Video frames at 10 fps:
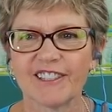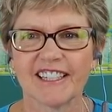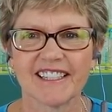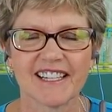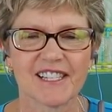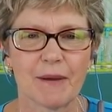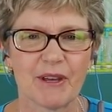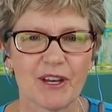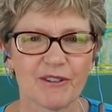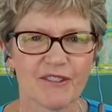out into
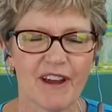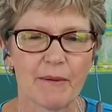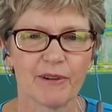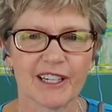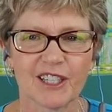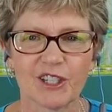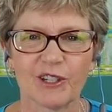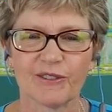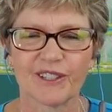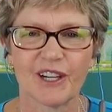some of those
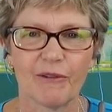fabrics too.